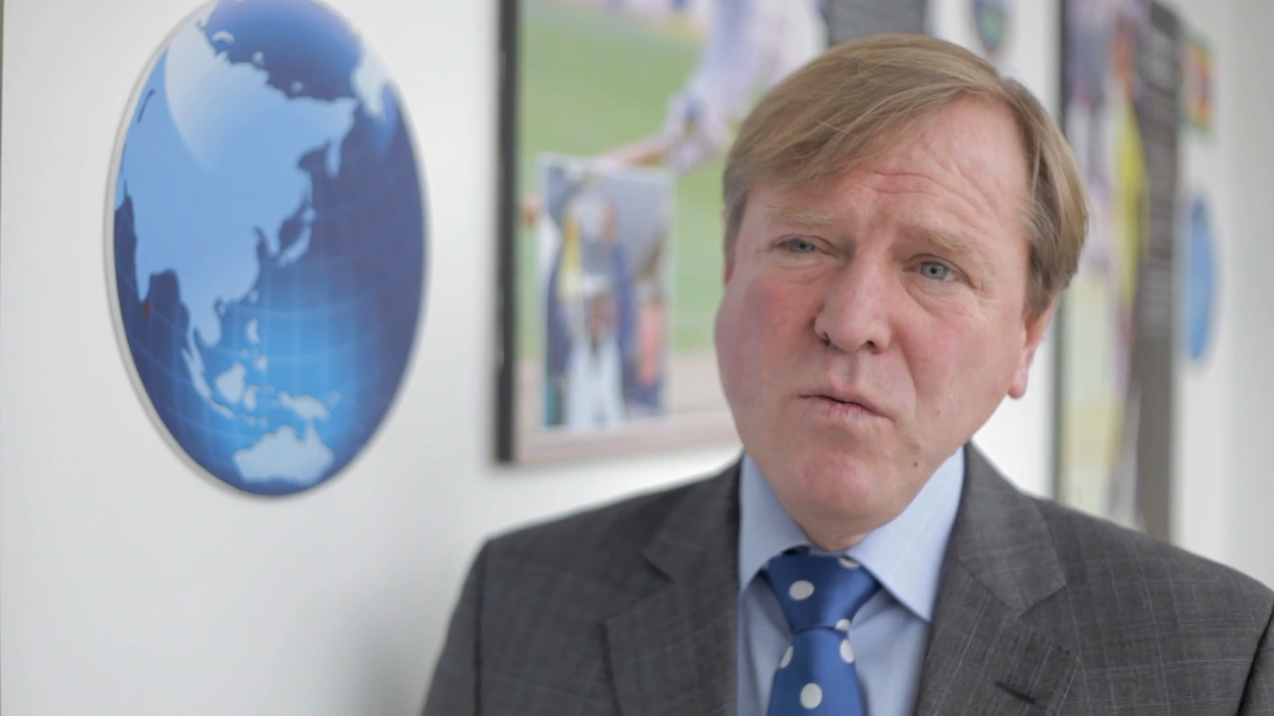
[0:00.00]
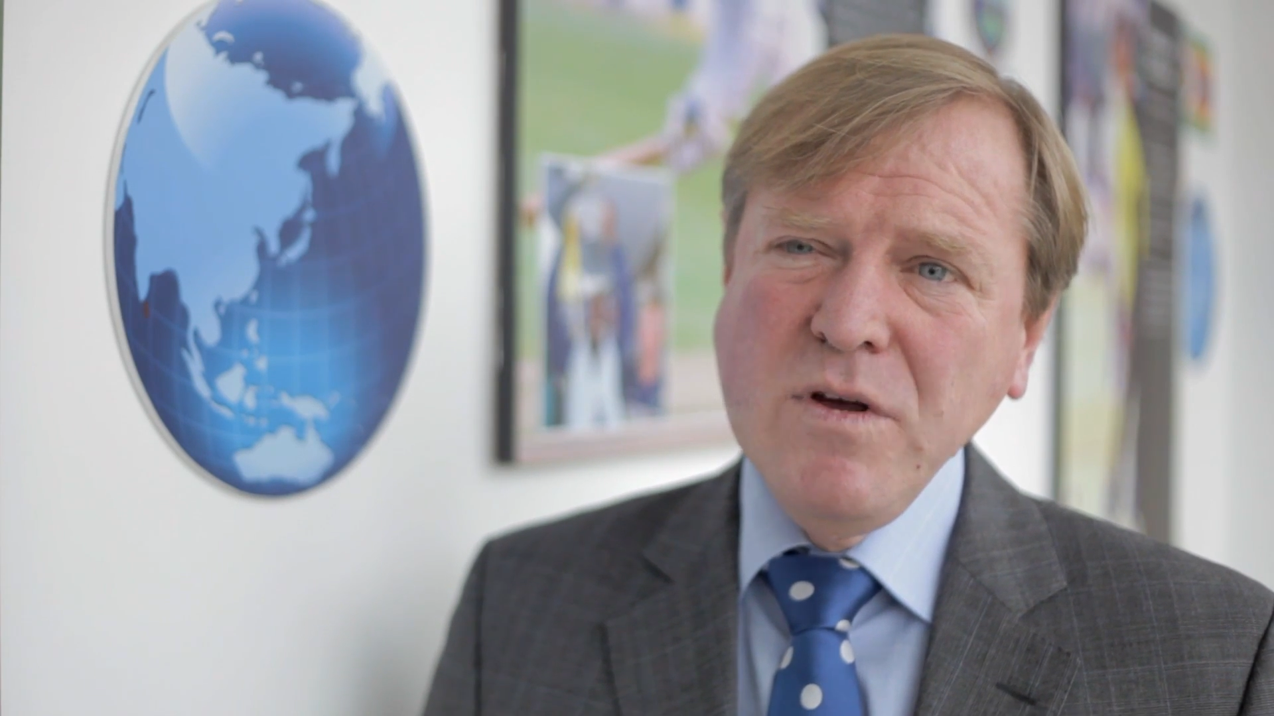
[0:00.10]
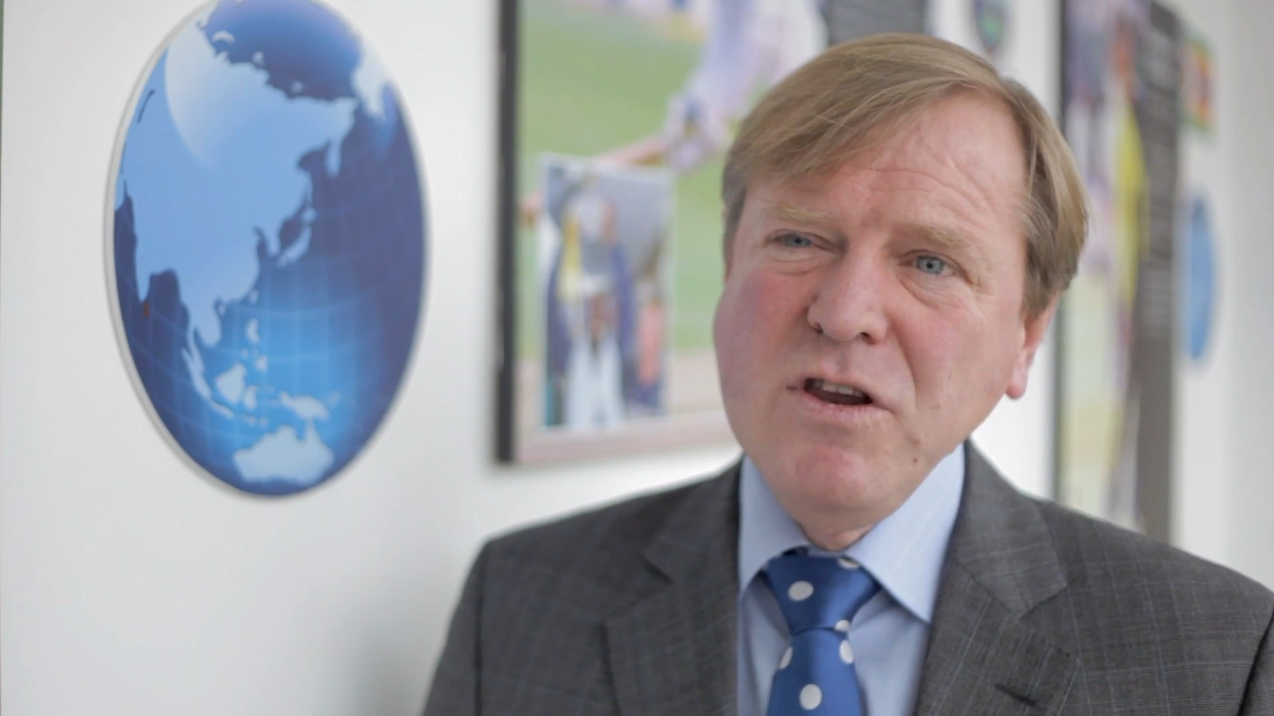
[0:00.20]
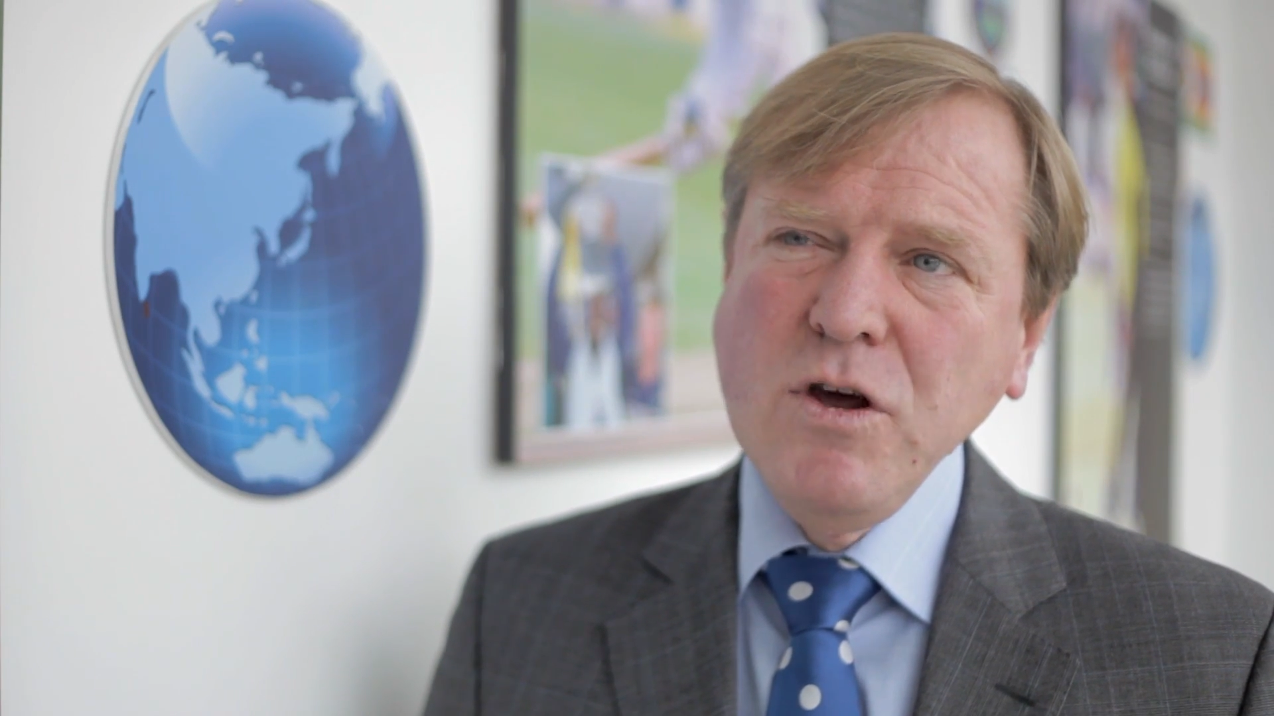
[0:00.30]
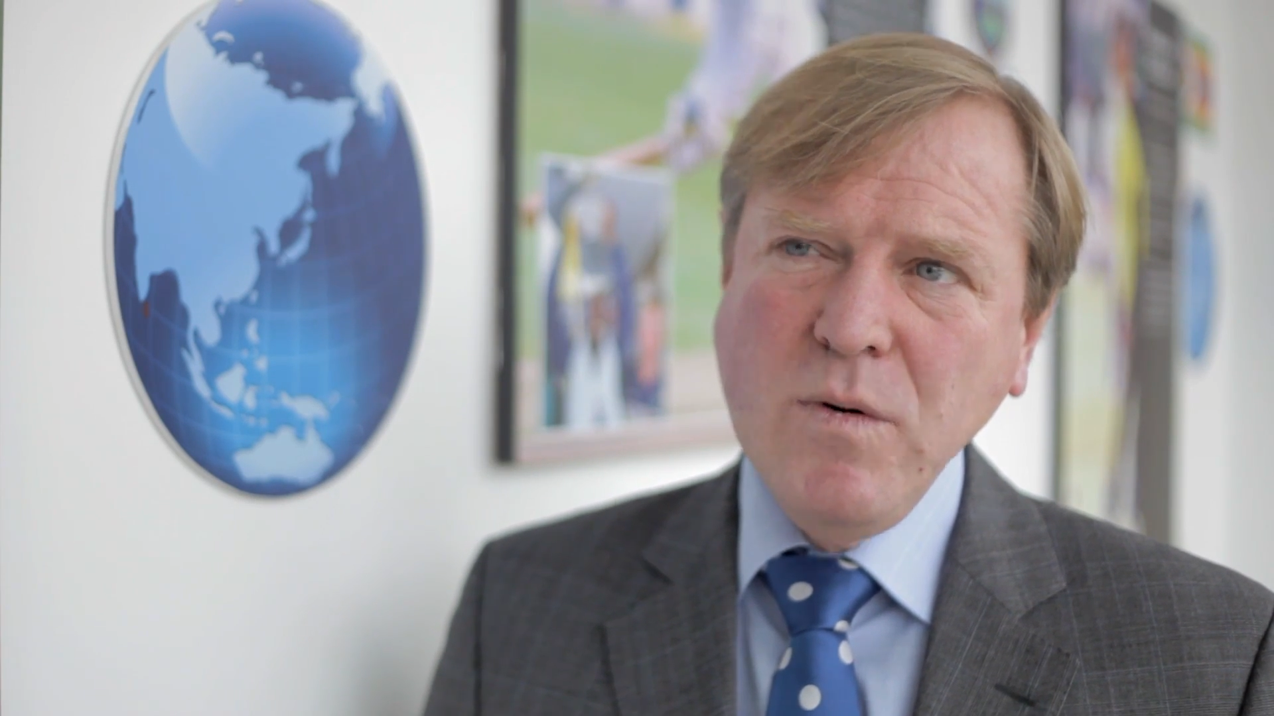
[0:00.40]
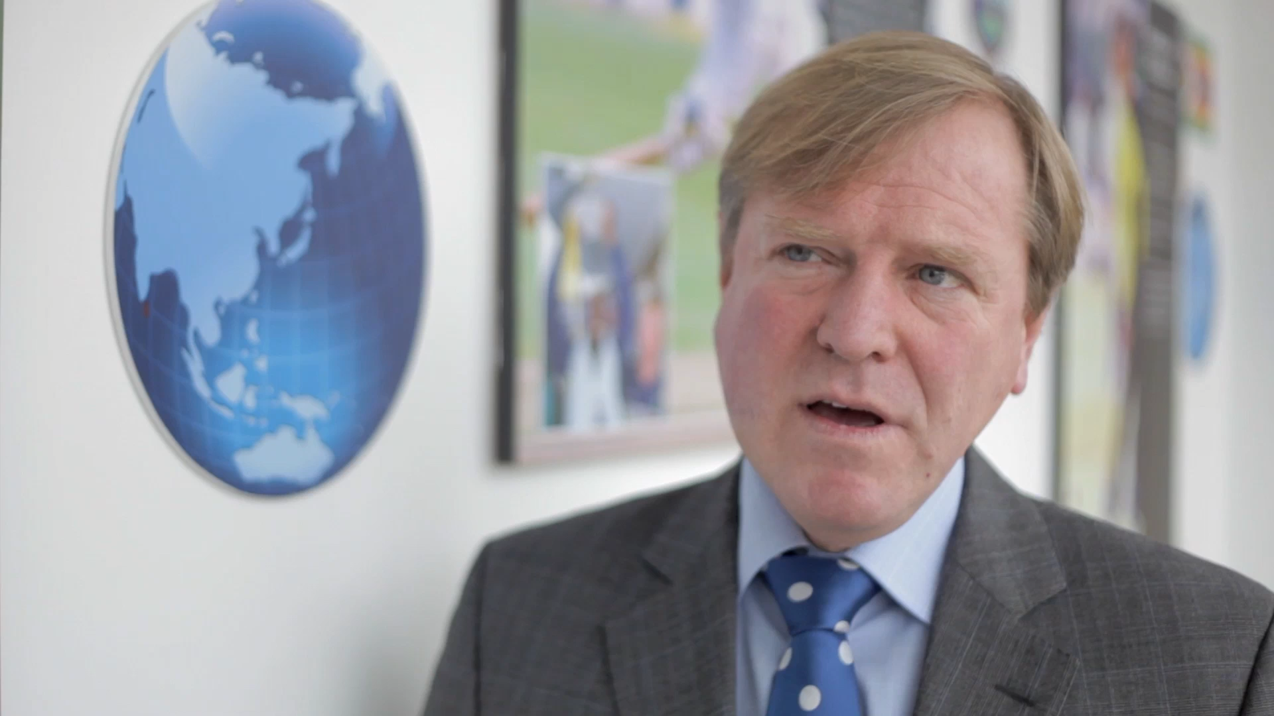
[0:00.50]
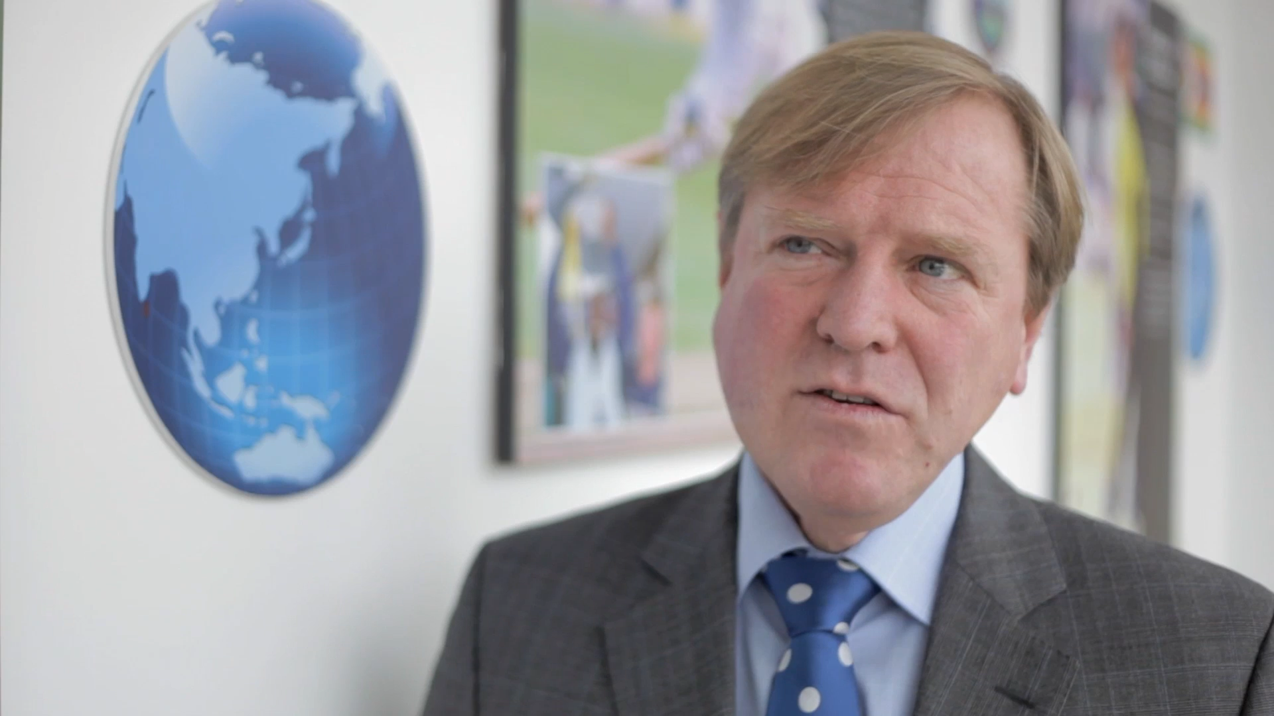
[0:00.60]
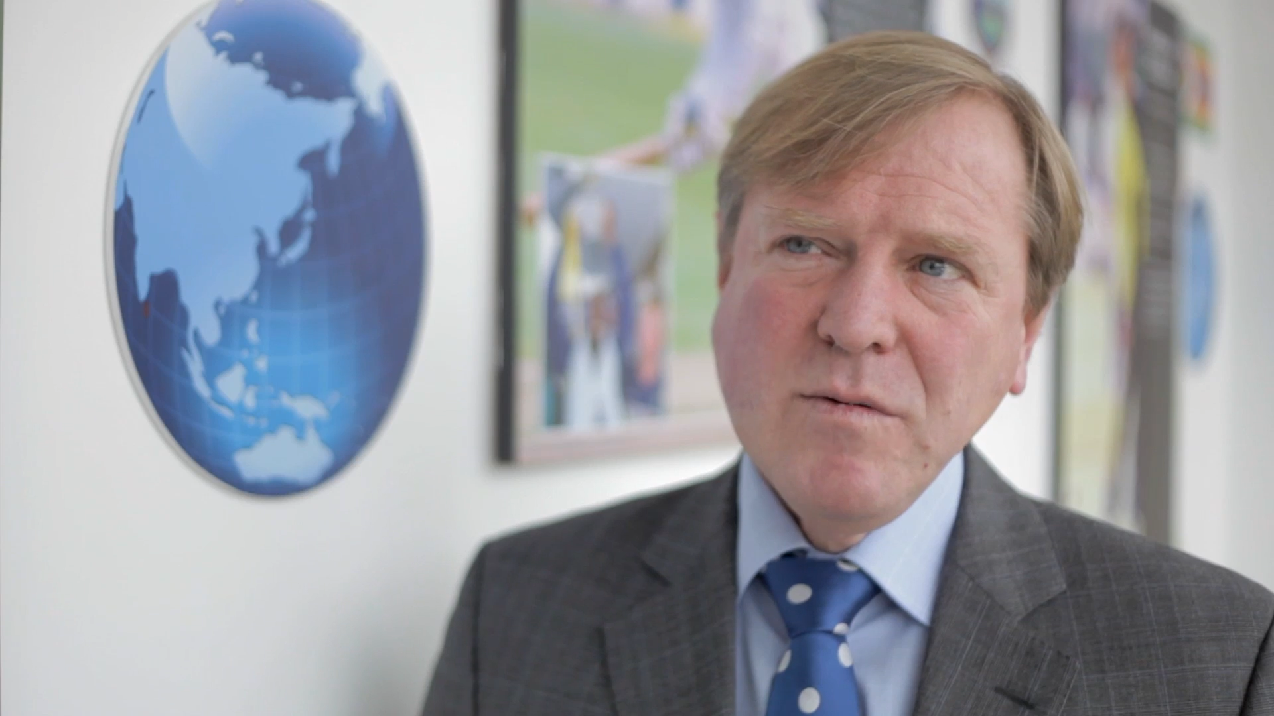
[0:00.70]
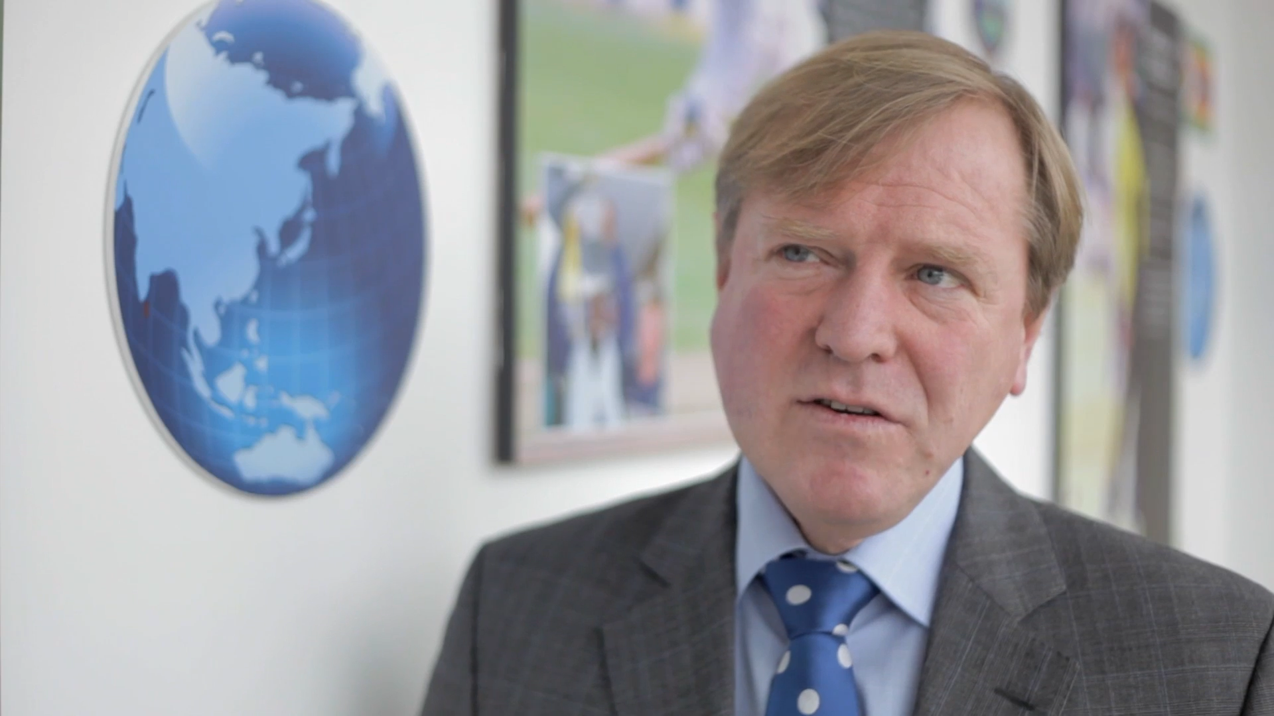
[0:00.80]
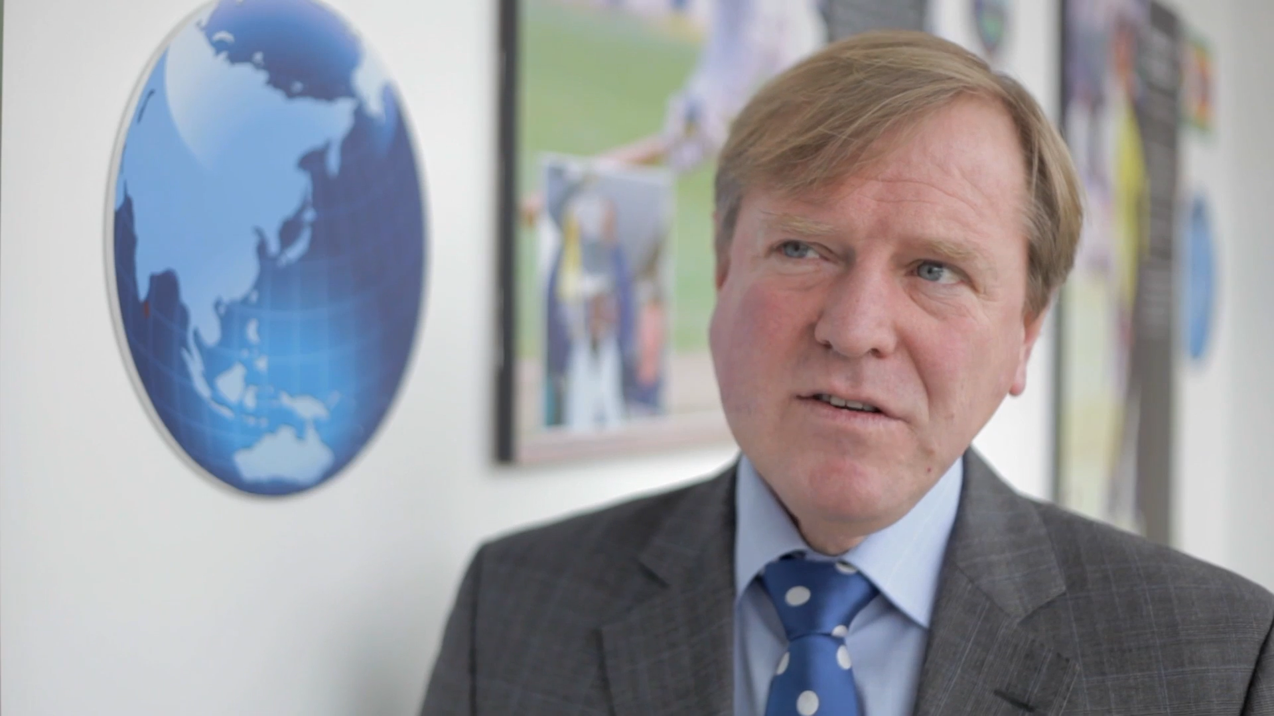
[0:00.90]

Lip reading: We knew we had some